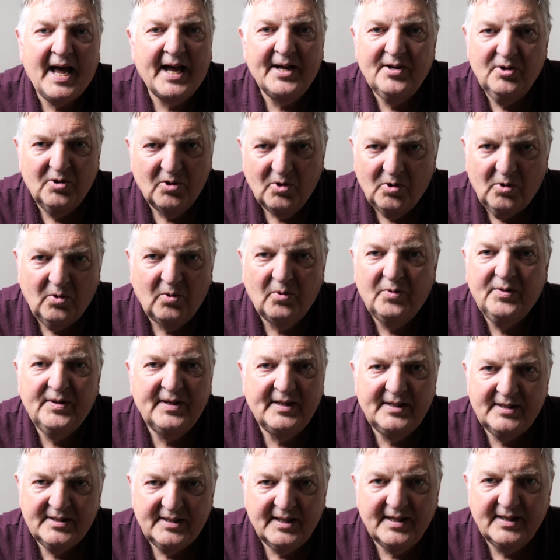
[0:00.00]
I know
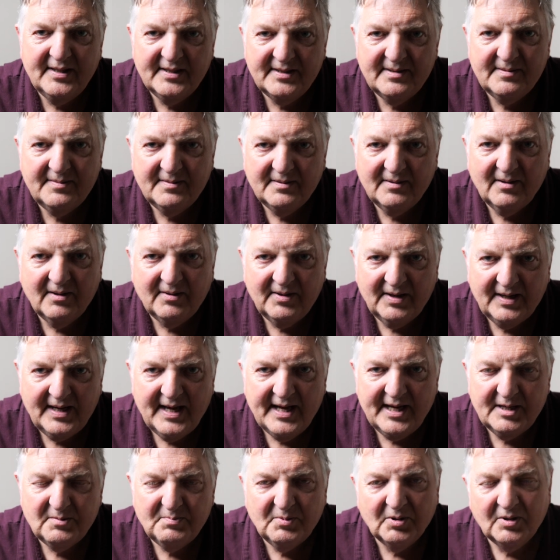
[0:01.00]
these things are the
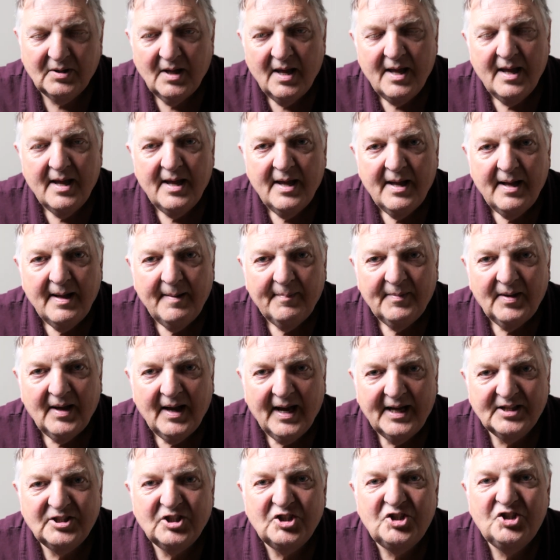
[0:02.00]
case, but
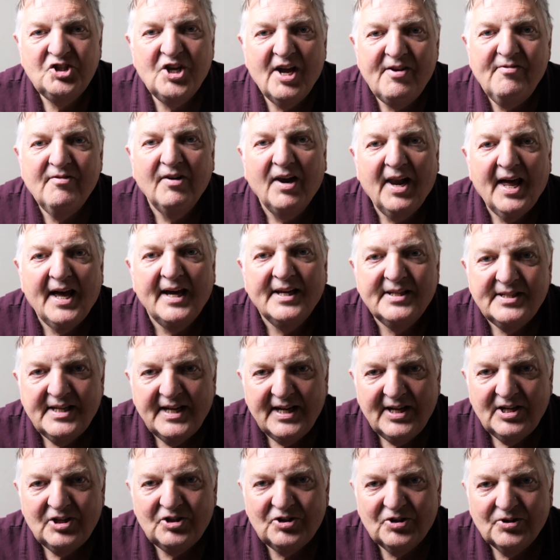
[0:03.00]
as a
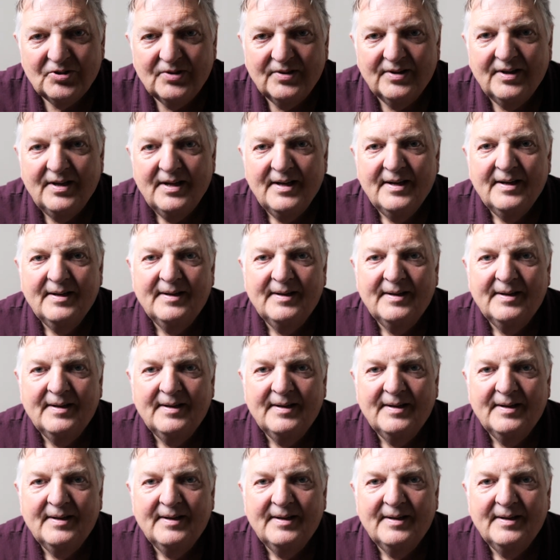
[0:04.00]
generalization,